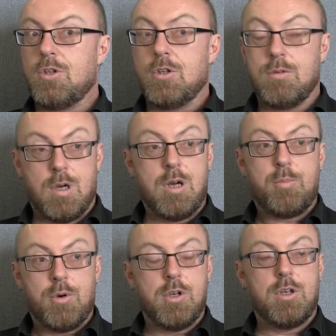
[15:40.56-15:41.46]
you are
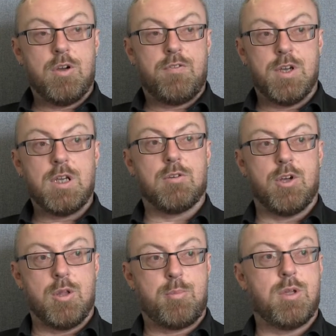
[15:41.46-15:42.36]
putting your finger
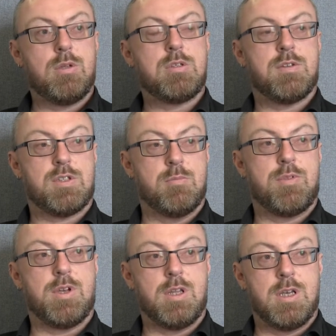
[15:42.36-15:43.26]
on the pulse of
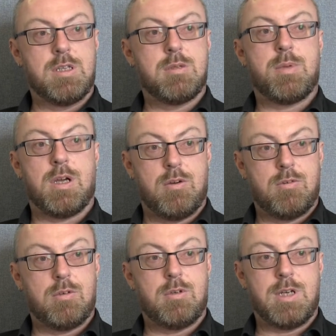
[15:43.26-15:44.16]
something that is
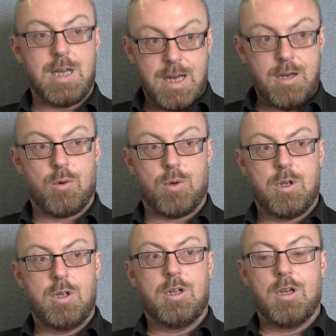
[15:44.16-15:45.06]
about now.